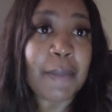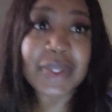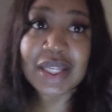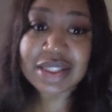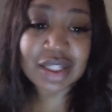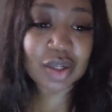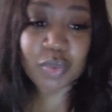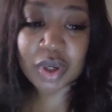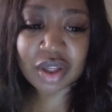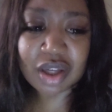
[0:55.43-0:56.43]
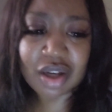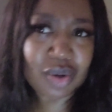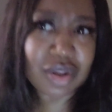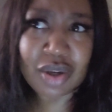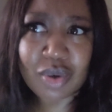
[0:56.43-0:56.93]
but that's it, working.
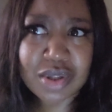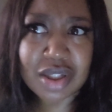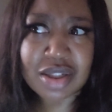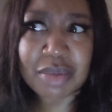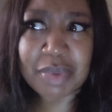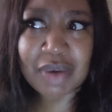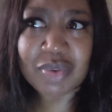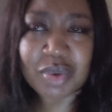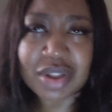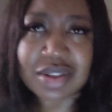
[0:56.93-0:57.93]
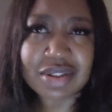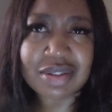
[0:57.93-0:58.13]
Oh, and then going to the gym afterwards.